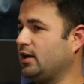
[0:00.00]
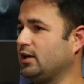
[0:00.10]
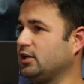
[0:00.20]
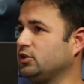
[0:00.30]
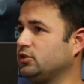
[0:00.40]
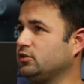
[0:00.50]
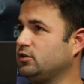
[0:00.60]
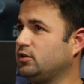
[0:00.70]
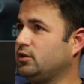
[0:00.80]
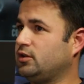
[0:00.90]
and
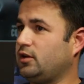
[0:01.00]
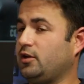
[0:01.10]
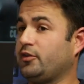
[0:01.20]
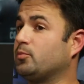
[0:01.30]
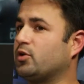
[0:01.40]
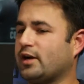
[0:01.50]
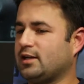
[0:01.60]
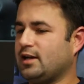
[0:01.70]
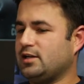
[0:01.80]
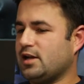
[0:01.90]
their
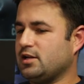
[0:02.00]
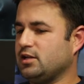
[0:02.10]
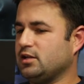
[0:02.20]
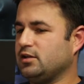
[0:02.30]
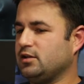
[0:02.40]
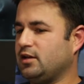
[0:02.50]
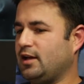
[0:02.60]
brand identity,